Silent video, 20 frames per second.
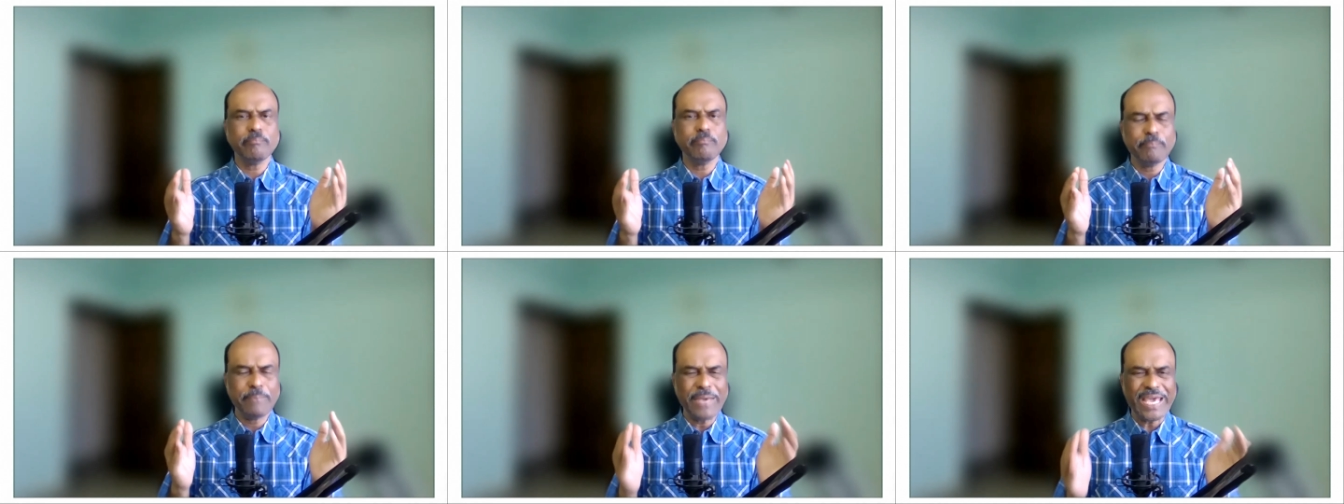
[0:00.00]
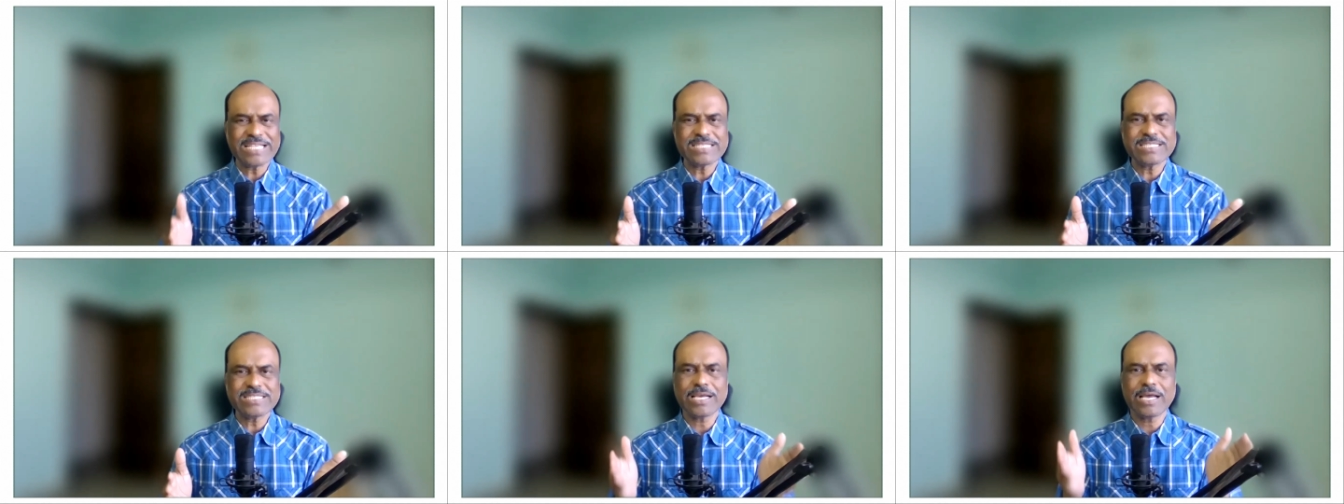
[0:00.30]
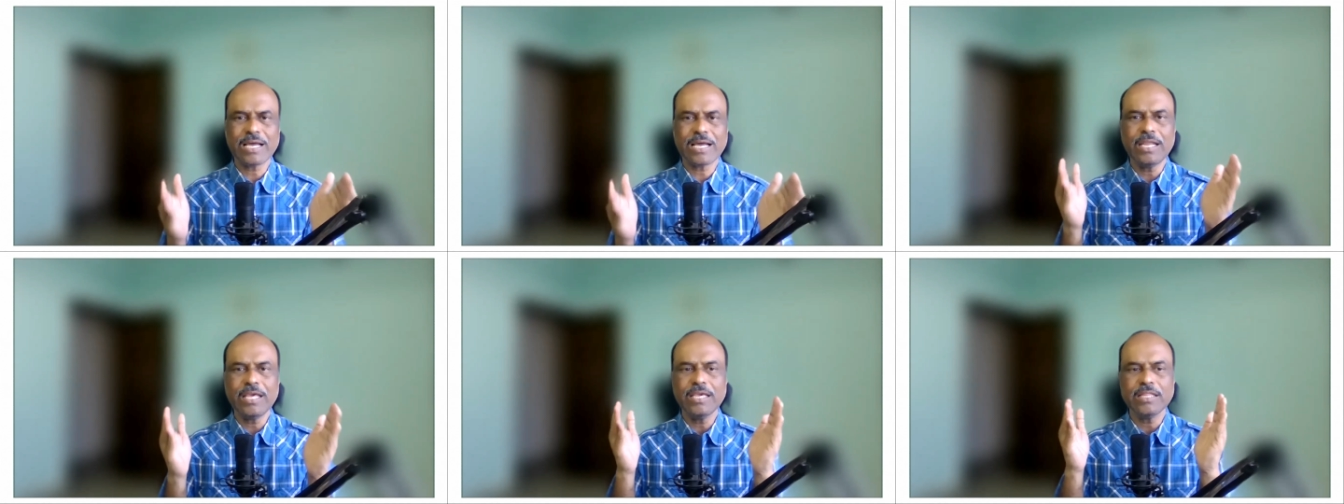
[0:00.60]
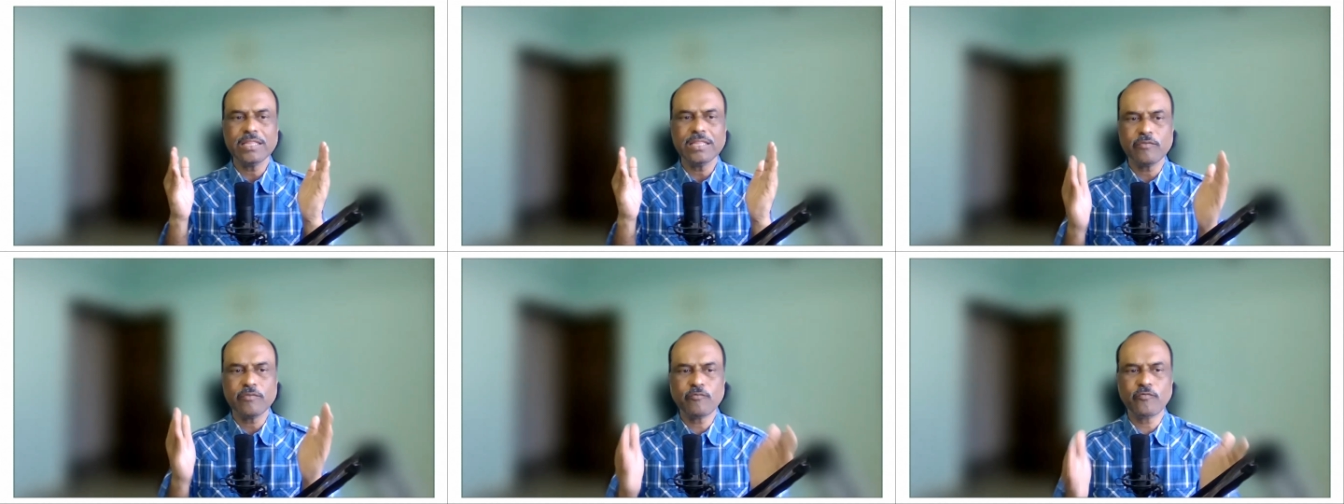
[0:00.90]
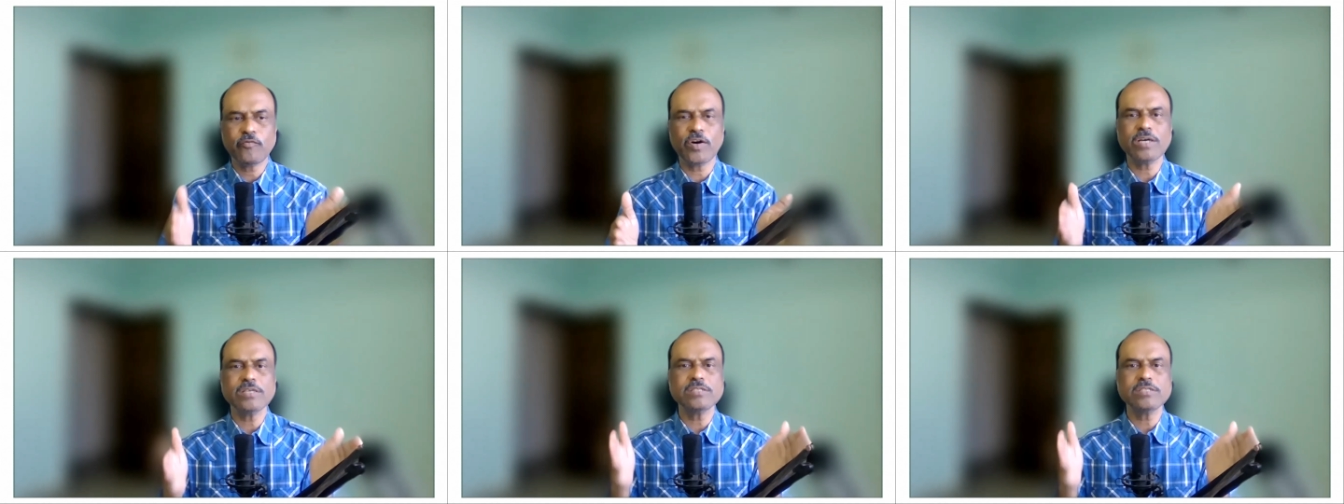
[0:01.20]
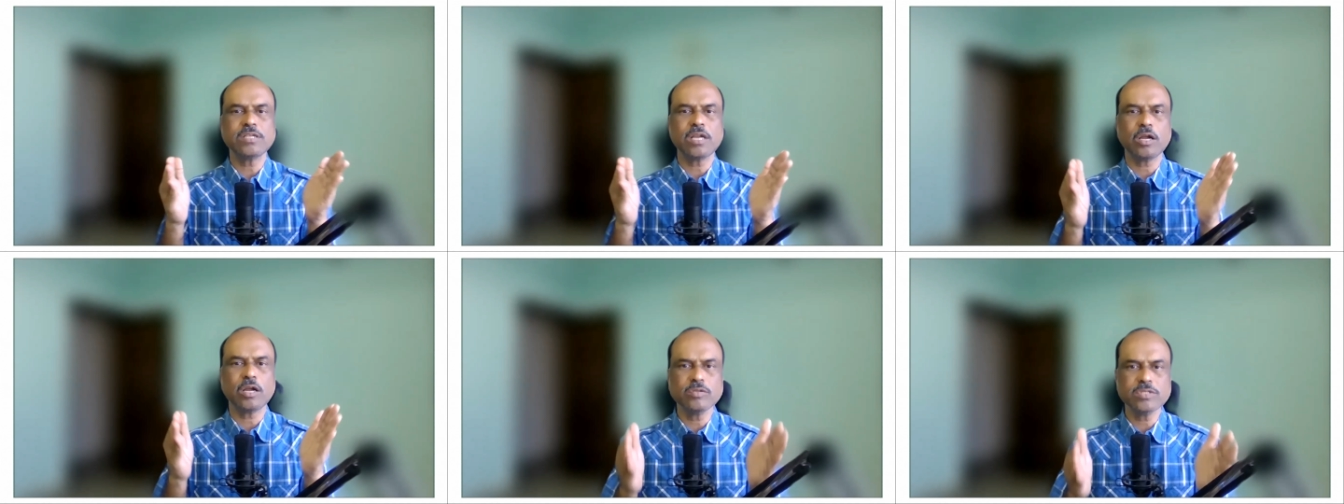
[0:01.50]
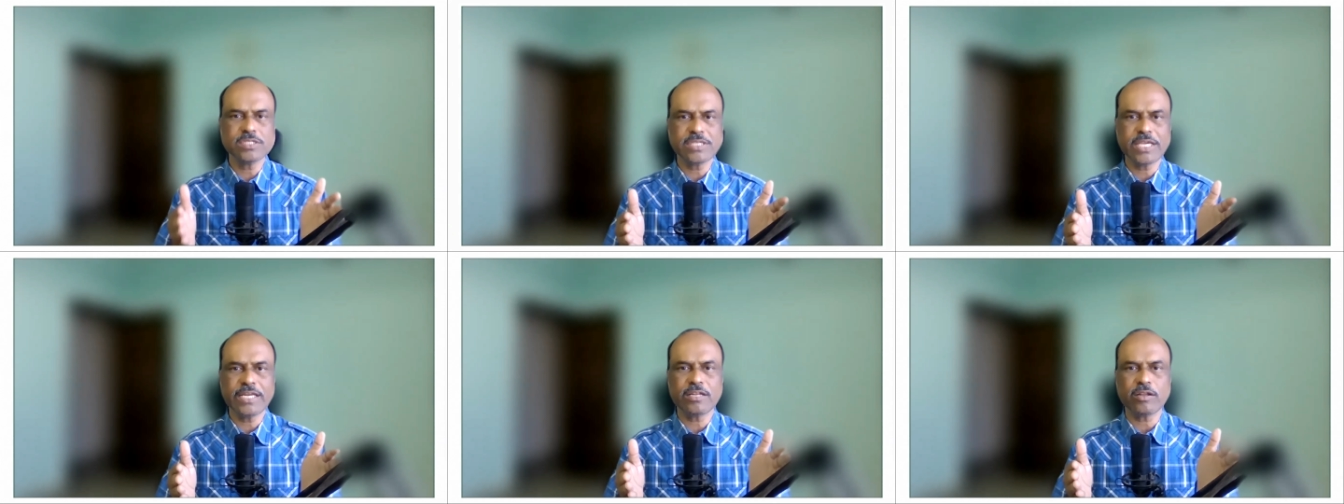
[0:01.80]
basically the first
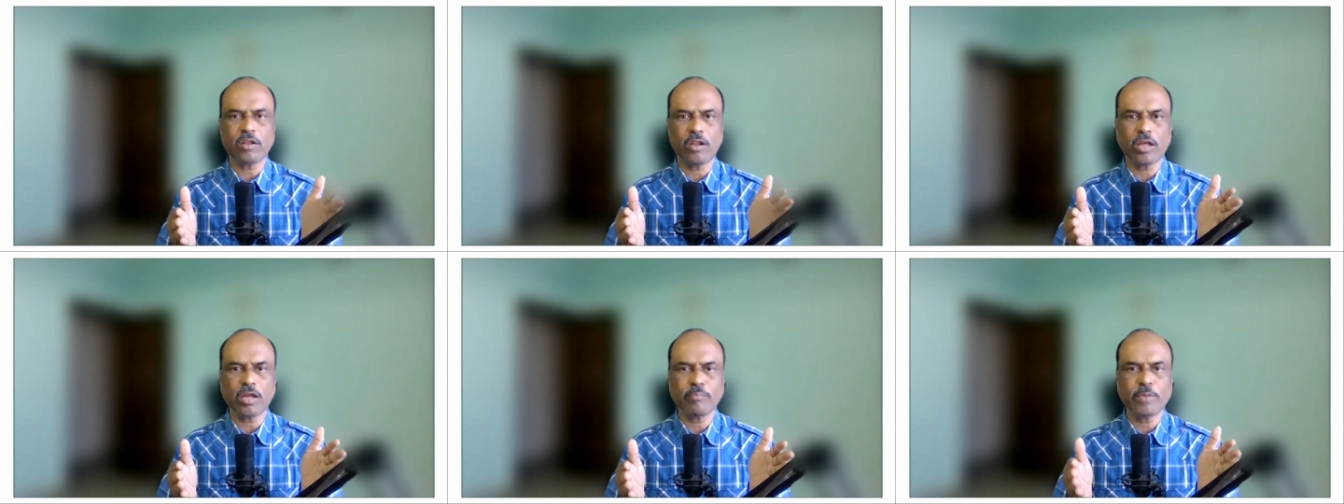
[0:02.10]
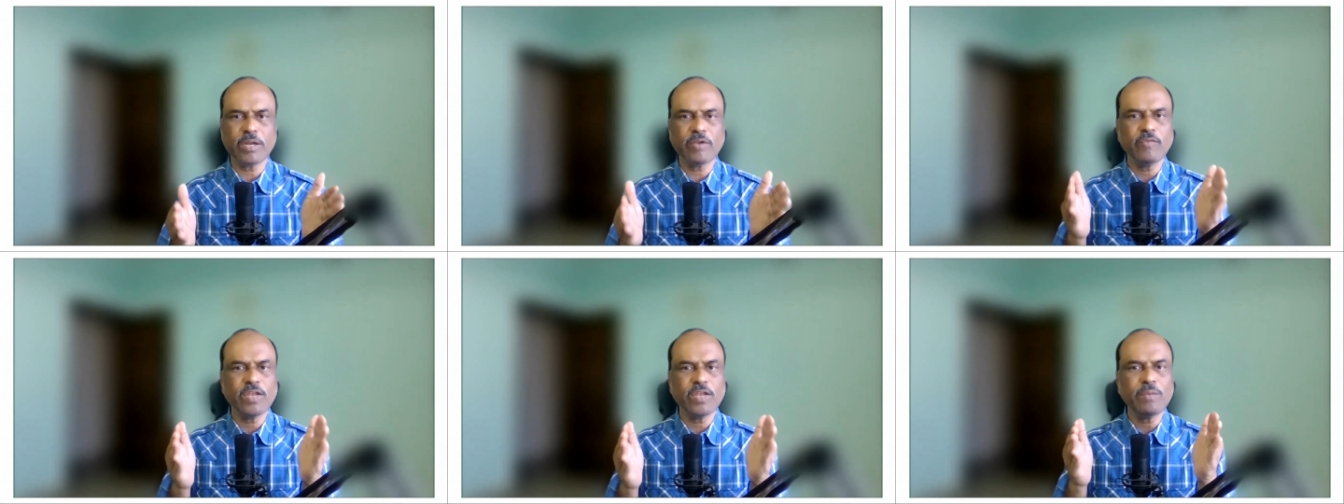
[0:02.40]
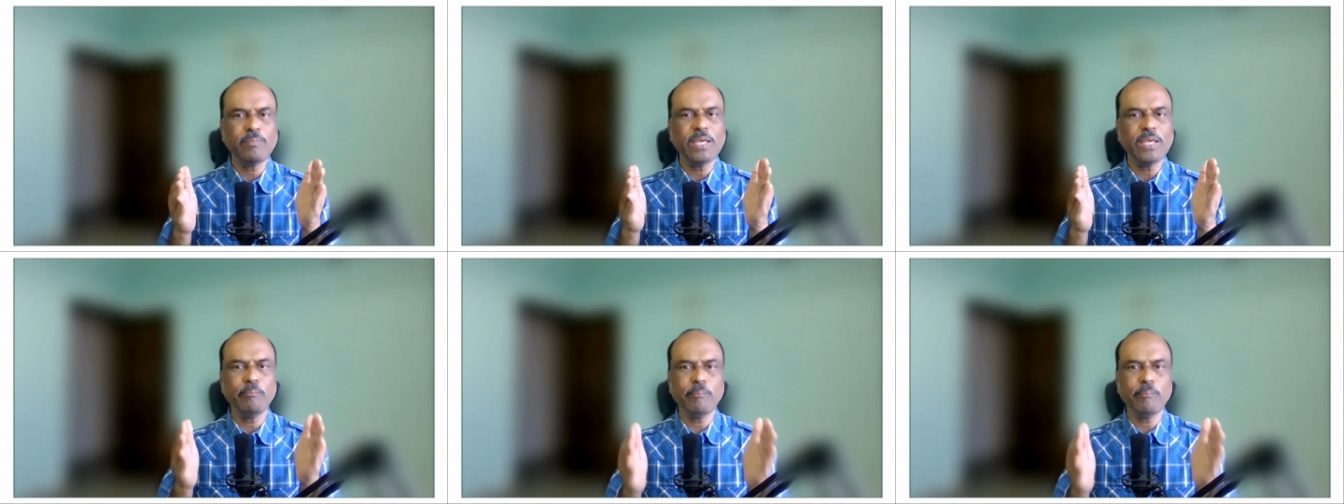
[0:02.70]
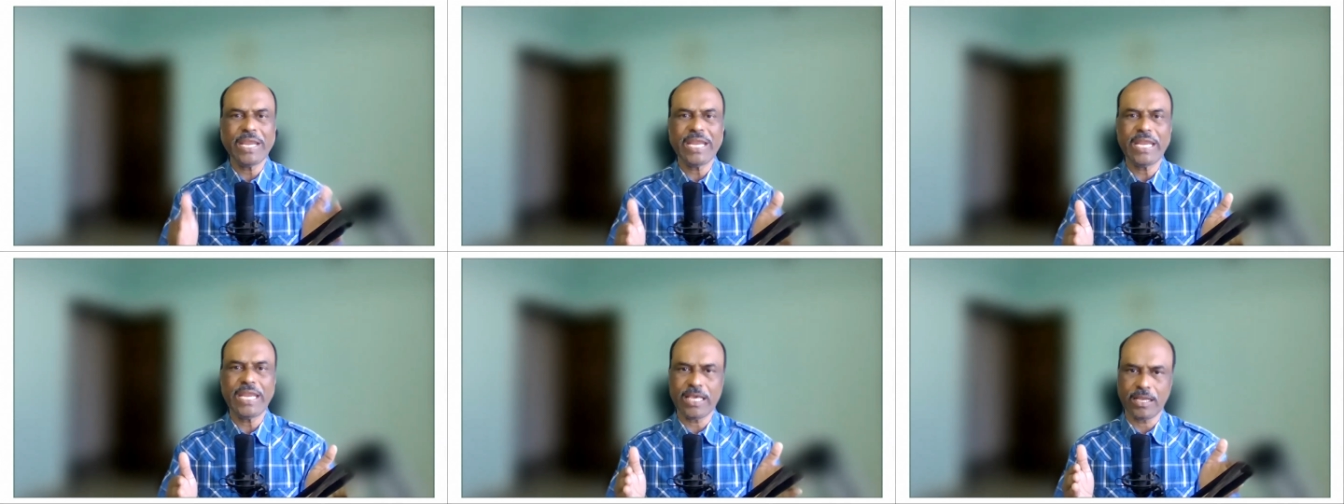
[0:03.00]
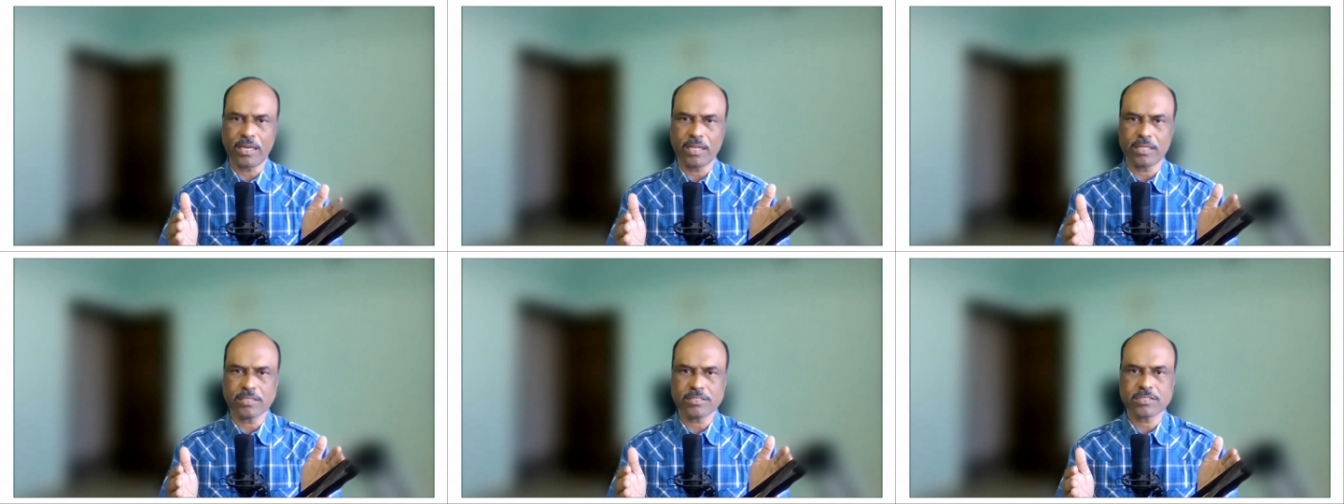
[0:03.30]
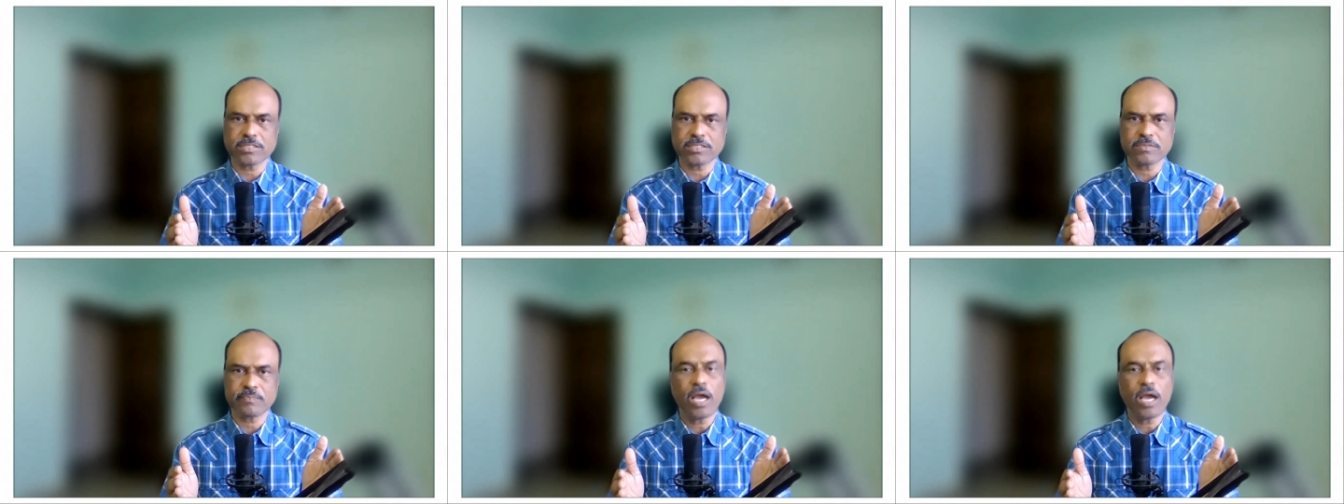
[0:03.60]
round seat allotment will be meaningless.